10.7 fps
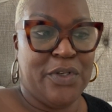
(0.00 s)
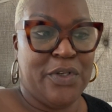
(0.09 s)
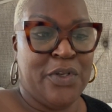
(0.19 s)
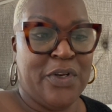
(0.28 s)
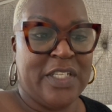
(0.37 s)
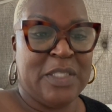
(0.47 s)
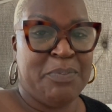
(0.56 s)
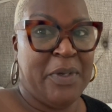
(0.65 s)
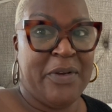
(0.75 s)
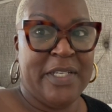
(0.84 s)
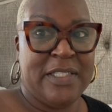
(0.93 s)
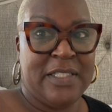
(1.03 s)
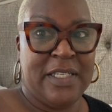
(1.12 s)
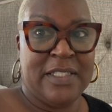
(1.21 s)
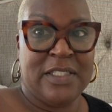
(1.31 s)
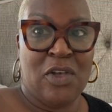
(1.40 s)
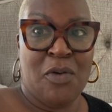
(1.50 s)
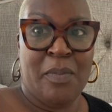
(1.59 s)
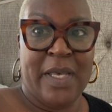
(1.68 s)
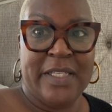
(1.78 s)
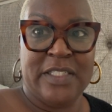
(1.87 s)
experiencing so
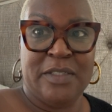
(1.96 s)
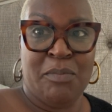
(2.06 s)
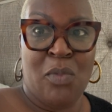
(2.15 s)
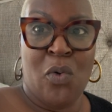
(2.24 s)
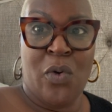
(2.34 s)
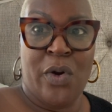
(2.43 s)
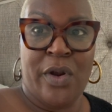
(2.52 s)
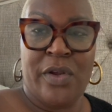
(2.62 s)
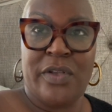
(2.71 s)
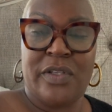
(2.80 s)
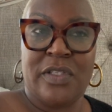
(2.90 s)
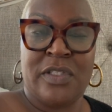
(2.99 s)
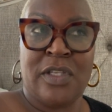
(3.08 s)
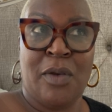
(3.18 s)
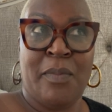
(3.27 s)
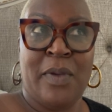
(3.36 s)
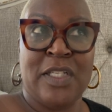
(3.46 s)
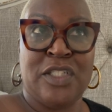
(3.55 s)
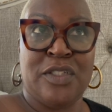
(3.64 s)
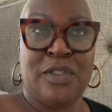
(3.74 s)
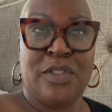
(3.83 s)
much more, so
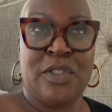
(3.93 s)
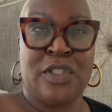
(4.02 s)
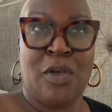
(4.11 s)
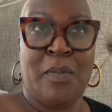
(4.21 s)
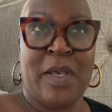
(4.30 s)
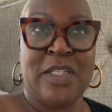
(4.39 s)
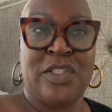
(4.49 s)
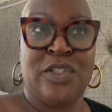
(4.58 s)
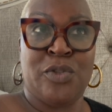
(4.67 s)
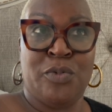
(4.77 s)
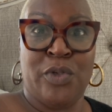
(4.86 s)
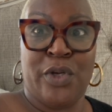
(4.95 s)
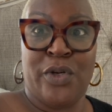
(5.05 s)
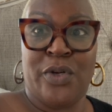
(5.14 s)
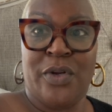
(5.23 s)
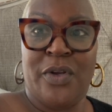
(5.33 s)
much sooner